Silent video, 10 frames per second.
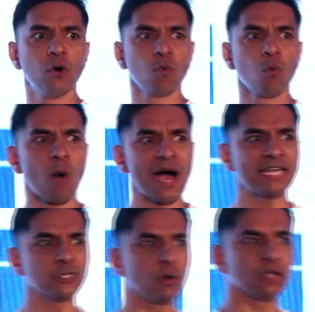why
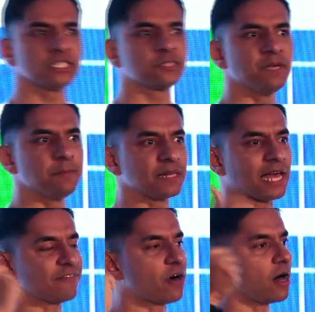do all these people
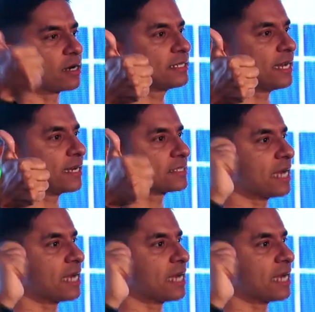have heart attacks,